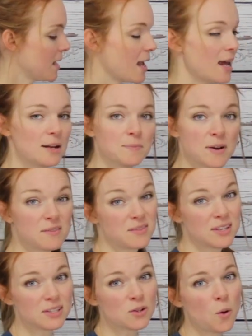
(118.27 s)
and
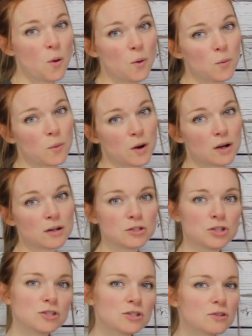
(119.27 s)
above this whole word,
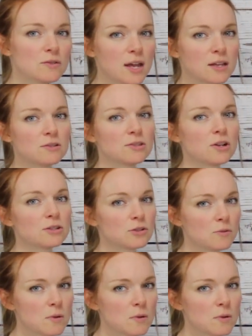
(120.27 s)
just so that you start to